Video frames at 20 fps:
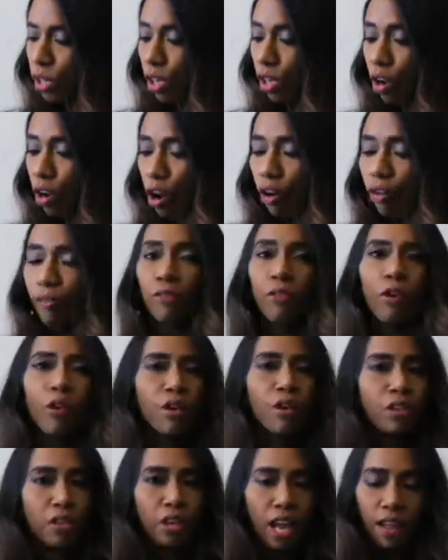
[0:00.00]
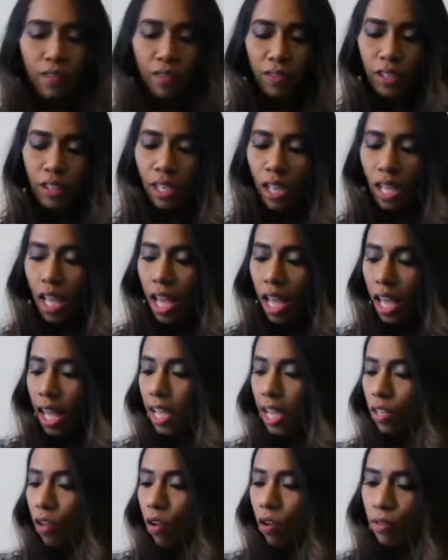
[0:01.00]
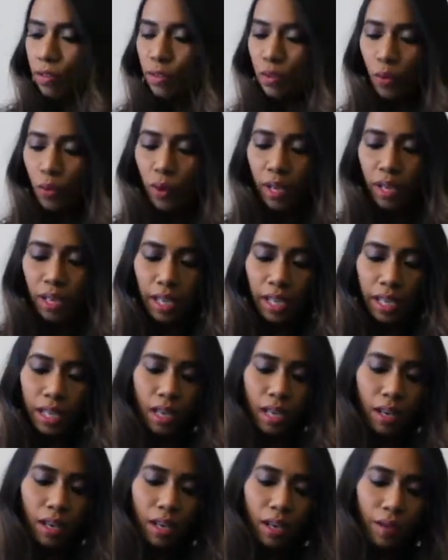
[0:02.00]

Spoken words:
a lot for travel and also when I